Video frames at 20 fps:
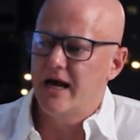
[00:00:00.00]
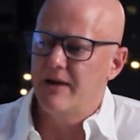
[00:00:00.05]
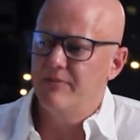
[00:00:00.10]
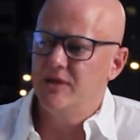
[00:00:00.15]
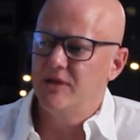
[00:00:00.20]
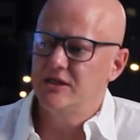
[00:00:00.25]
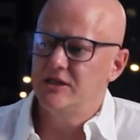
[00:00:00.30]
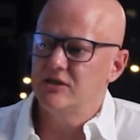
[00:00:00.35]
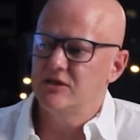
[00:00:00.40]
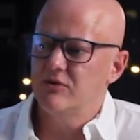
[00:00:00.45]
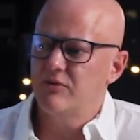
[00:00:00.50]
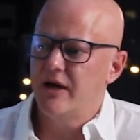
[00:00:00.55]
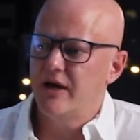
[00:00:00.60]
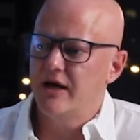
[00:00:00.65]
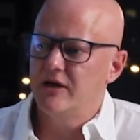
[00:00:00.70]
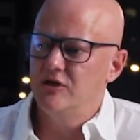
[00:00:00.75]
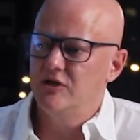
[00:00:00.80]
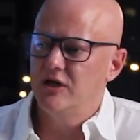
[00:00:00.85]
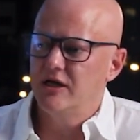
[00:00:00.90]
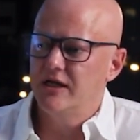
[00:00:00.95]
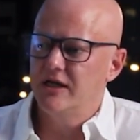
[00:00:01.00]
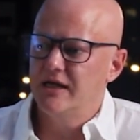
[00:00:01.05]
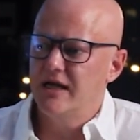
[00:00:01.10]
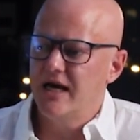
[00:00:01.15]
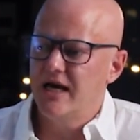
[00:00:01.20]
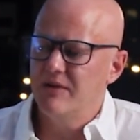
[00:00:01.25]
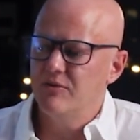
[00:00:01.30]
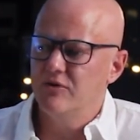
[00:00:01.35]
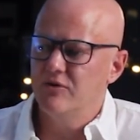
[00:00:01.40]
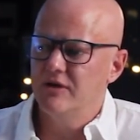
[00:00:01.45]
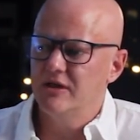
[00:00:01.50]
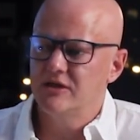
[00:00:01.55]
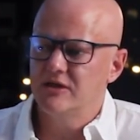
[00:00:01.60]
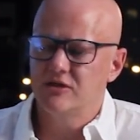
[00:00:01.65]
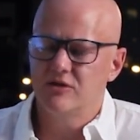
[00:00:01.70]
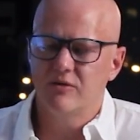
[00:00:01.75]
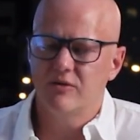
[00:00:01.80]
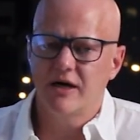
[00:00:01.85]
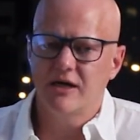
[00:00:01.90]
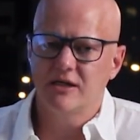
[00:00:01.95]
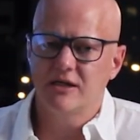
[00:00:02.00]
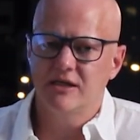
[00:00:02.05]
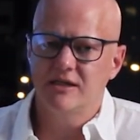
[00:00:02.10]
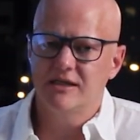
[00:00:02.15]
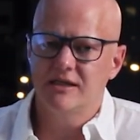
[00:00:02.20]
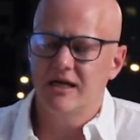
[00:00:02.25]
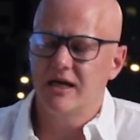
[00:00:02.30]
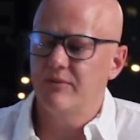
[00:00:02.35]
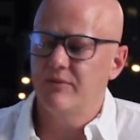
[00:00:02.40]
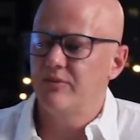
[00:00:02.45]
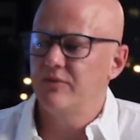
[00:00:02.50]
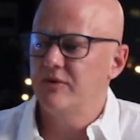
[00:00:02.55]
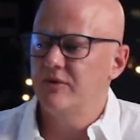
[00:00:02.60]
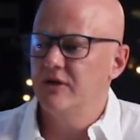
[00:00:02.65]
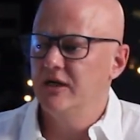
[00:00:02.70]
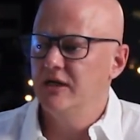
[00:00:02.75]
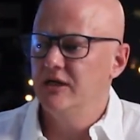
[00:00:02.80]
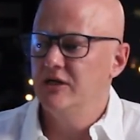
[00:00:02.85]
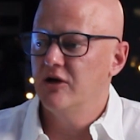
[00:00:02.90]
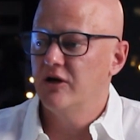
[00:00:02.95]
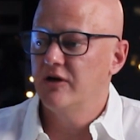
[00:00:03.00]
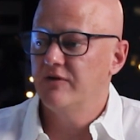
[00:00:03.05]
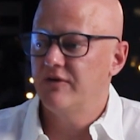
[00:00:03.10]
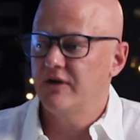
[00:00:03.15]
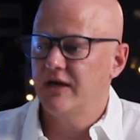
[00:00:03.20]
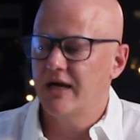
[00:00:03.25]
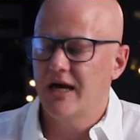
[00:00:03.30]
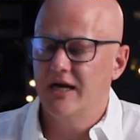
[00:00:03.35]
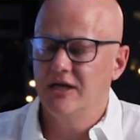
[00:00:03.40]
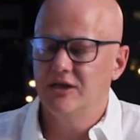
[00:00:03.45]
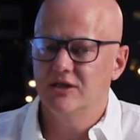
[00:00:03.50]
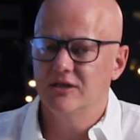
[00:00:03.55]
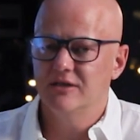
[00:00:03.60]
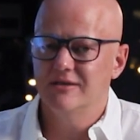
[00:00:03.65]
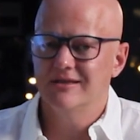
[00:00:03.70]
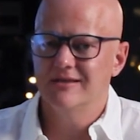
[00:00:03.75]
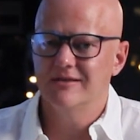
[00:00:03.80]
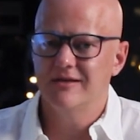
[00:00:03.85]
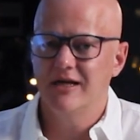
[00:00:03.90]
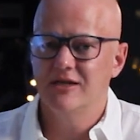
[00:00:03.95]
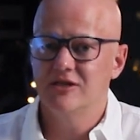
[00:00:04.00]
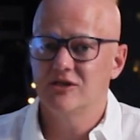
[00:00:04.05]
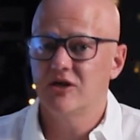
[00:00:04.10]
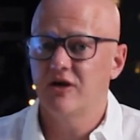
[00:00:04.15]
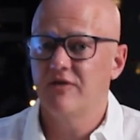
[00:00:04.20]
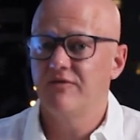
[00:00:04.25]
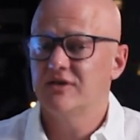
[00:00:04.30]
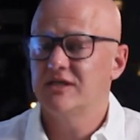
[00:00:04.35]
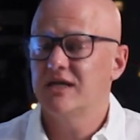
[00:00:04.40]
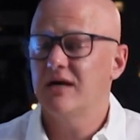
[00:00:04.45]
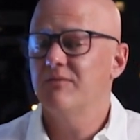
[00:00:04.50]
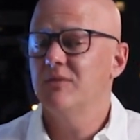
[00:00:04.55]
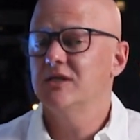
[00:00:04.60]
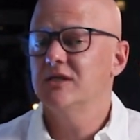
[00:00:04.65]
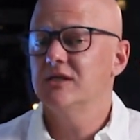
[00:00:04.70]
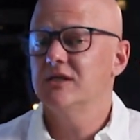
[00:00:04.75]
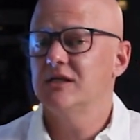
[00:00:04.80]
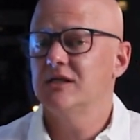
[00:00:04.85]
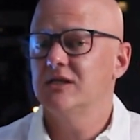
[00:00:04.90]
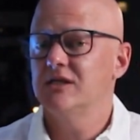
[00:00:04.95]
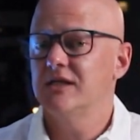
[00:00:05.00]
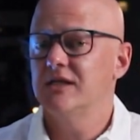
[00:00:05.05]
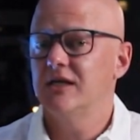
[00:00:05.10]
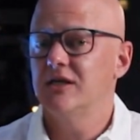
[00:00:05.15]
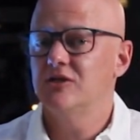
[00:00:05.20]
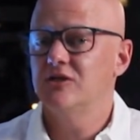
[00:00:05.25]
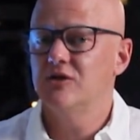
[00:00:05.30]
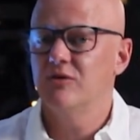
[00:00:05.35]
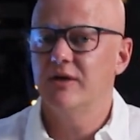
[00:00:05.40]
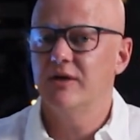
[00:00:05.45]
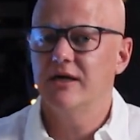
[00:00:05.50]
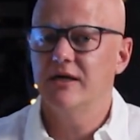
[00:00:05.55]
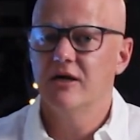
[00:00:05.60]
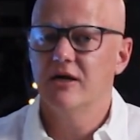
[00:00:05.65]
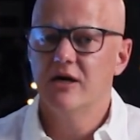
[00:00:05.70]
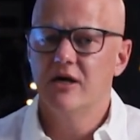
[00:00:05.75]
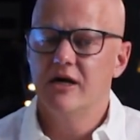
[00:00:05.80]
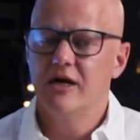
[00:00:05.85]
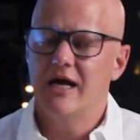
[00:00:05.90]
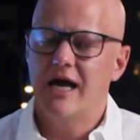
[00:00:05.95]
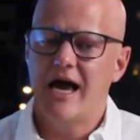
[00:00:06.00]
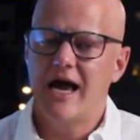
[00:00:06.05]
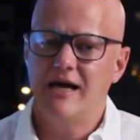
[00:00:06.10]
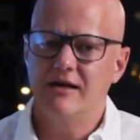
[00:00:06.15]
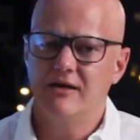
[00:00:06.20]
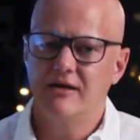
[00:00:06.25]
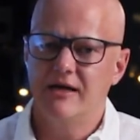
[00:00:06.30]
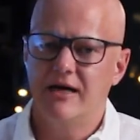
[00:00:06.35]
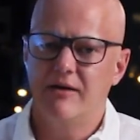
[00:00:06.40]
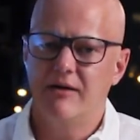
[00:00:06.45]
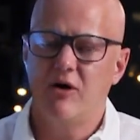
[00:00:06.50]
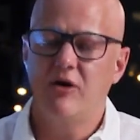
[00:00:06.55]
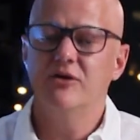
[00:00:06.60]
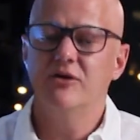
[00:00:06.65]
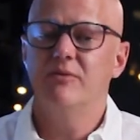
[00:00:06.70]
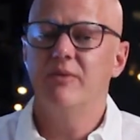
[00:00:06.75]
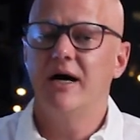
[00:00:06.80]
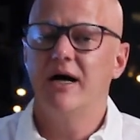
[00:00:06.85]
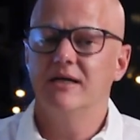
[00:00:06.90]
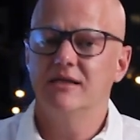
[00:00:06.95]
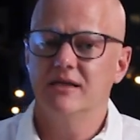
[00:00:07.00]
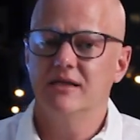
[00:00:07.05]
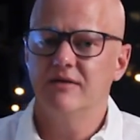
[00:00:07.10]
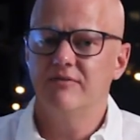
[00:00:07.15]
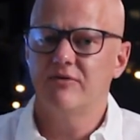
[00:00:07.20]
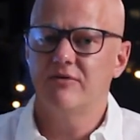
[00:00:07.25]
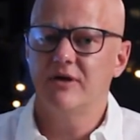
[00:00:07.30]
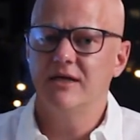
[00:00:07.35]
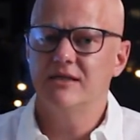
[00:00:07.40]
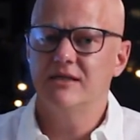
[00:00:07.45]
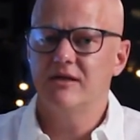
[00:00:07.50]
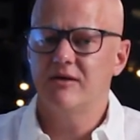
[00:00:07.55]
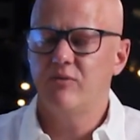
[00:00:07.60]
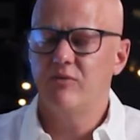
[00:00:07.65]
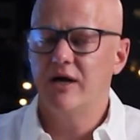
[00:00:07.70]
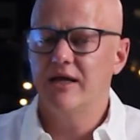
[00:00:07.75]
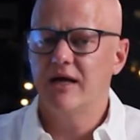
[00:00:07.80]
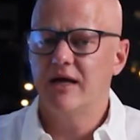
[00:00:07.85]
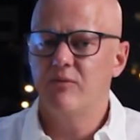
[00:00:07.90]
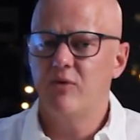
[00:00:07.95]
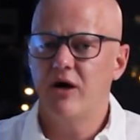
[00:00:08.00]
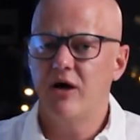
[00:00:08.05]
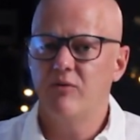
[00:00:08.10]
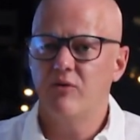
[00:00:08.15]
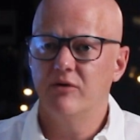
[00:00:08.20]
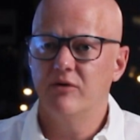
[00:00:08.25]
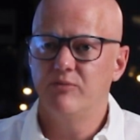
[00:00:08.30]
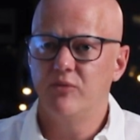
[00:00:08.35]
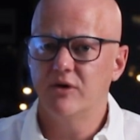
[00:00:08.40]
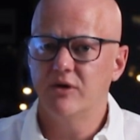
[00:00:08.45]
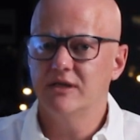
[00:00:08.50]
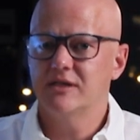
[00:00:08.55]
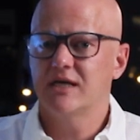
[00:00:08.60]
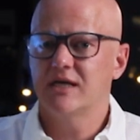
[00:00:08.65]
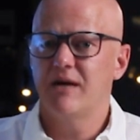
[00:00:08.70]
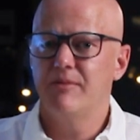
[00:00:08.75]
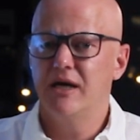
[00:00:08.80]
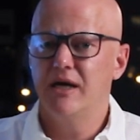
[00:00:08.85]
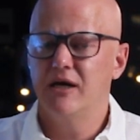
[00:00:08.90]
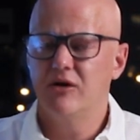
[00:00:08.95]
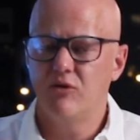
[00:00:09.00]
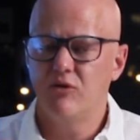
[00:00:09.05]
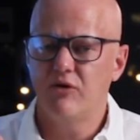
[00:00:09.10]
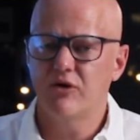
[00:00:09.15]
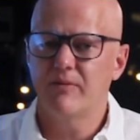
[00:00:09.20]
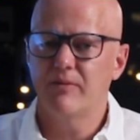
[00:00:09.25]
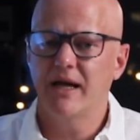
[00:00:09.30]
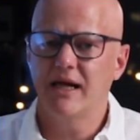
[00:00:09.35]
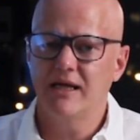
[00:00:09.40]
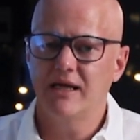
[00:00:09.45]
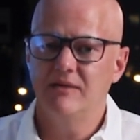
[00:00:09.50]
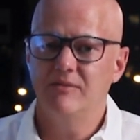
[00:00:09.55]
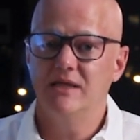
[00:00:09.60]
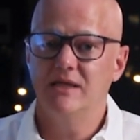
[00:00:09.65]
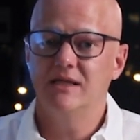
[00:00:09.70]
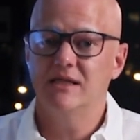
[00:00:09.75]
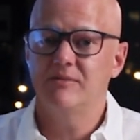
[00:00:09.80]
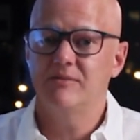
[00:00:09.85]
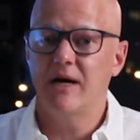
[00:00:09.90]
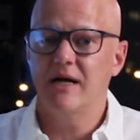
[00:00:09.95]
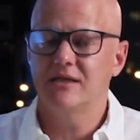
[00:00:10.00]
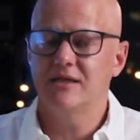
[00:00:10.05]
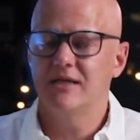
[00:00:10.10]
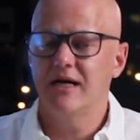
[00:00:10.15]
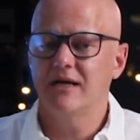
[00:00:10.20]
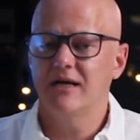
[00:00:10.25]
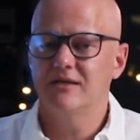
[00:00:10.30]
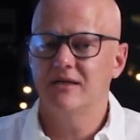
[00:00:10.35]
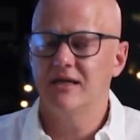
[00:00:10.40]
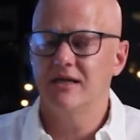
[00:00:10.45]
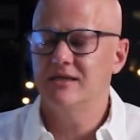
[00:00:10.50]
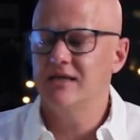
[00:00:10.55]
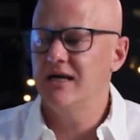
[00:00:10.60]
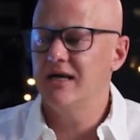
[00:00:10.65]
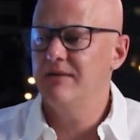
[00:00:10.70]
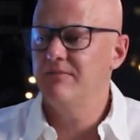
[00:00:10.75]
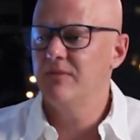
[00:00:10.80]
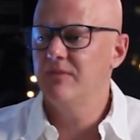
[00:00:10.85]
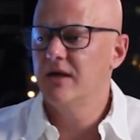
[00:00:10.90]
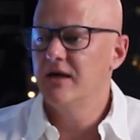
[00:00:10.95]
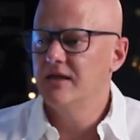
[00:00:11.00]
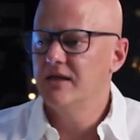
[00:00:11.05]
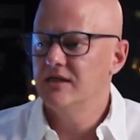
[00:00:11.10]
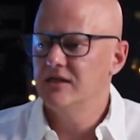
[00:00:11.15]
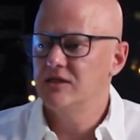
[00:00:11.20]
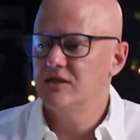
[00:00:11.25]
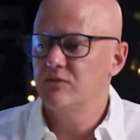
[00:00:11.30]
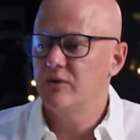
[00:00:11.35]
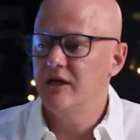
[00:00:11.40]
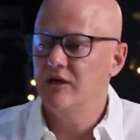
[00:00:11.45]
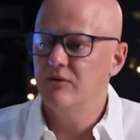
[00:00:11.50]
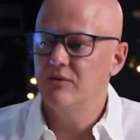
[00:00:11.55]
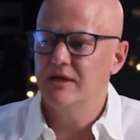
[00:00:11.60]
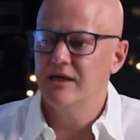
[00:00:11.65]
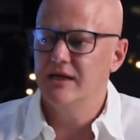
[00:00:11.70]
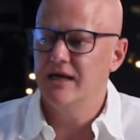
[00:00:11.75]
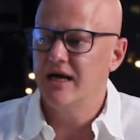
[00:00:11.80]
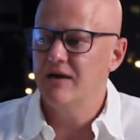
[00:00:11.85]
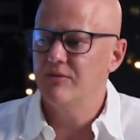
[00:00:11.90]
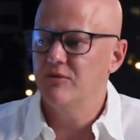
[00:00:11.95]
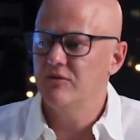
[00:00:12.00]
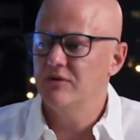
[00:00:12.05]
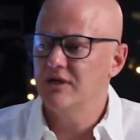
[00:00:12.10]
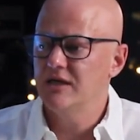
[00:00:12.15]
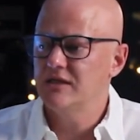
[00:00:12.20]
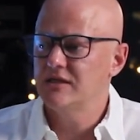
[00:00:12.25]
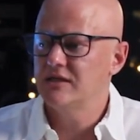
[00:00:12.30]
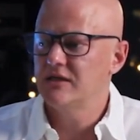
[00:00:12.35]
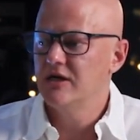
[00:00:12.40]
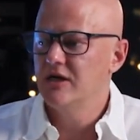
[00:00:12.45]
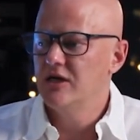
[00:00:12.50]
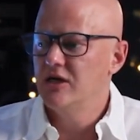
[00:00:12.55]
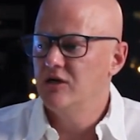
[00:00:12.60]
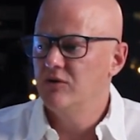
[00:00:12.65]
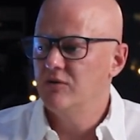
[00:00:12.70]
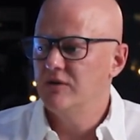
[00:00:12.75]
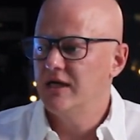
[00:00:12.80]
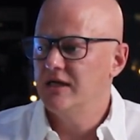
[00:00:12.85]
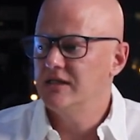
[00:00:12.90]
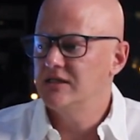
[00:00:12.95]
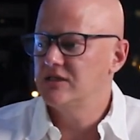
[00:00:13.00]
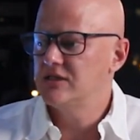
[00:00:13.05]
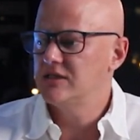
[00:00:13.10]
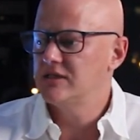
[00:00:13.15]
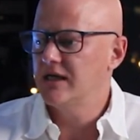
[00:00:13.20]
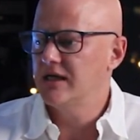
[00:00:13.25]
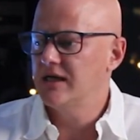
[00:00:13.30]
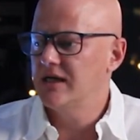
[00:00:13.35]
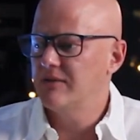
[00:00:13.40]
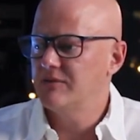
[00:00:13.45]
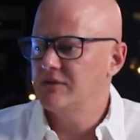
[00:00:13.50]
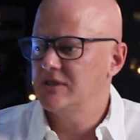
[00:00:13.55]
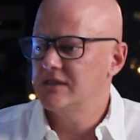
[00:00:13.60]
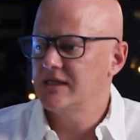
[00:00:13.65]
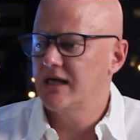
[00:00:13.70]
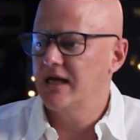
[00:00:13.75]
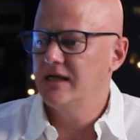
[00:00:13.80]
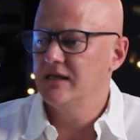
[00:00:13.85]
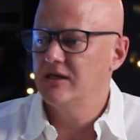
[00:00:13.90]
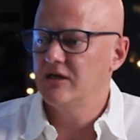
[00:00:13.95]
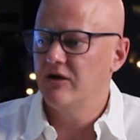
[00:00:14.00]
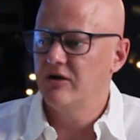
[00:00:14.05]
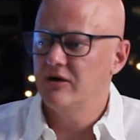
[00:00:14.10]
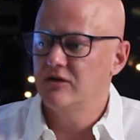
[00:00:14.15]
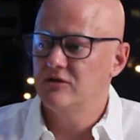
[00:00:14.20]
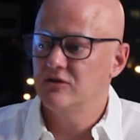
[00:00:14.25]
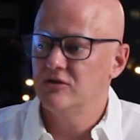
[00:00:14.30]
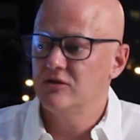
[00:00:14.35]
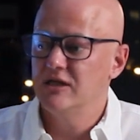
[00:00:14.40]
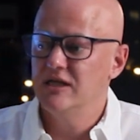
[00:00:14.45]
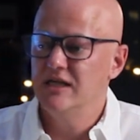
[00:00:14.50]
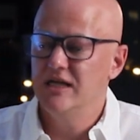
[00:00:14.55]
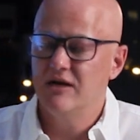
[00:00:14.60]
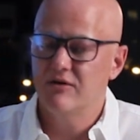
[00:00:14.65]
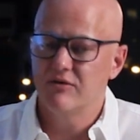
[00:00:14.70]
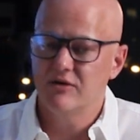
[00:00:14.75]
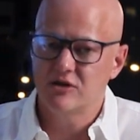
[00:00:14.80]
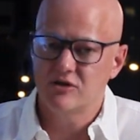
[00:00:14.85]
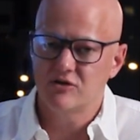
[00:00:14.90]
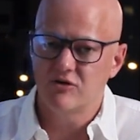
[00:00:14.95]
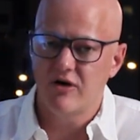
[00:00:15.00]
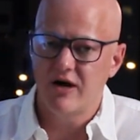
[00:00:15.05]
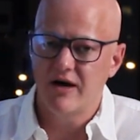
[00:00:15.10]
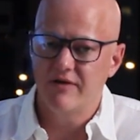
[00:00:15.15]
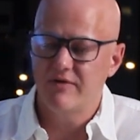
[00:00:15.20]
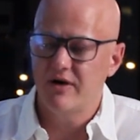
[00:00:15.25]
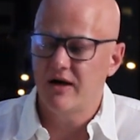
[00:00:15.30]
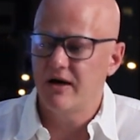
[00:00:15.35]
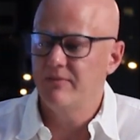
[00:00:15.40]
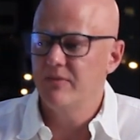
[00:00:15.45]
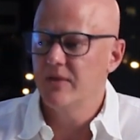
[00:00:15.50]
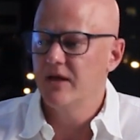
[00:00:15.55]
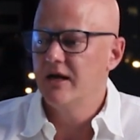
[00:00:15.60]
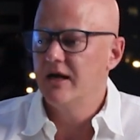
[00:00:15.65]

This is around, you can enable this to actually set up the notifications. And so for some businesses that are doing on-demand deliveries, where they might want bookings to come in and automatically be dispatched out to their team, this is where you would enable this. You would then set it up to say going to the nearest driver